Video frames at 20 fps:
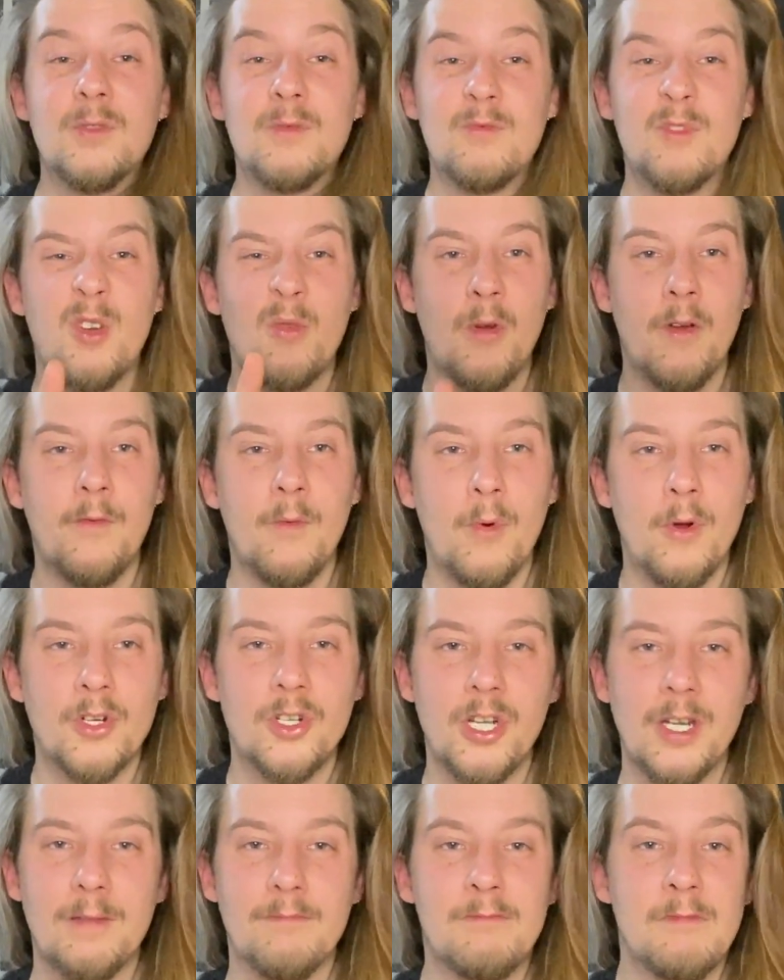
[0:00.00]
overwash
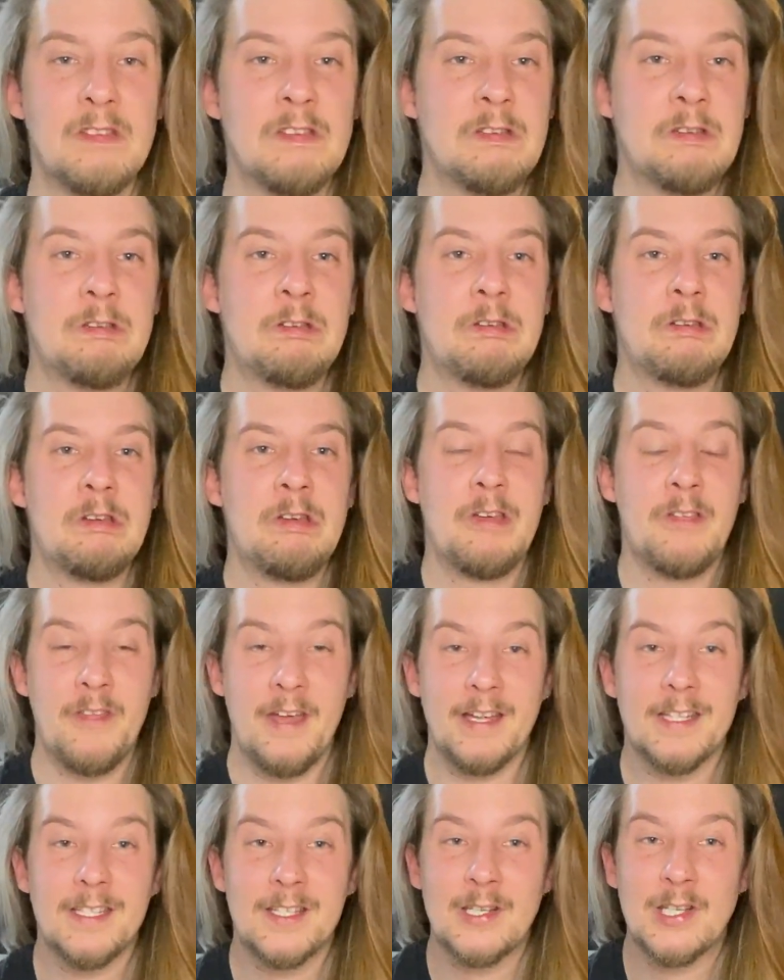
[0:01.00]
it.
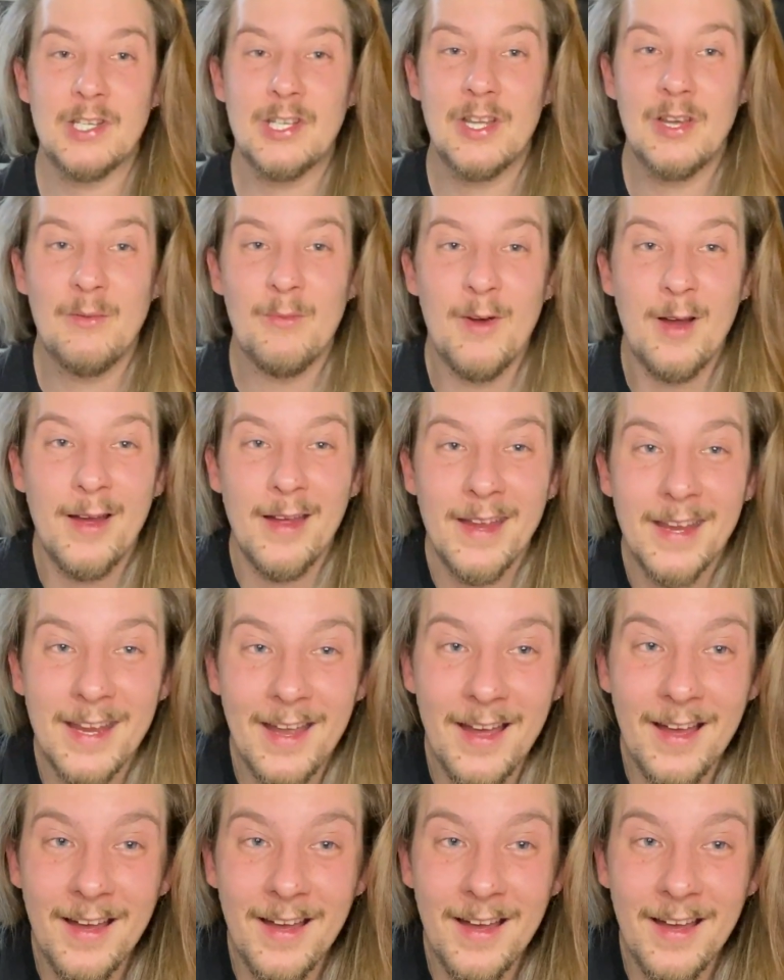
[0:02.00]
That's my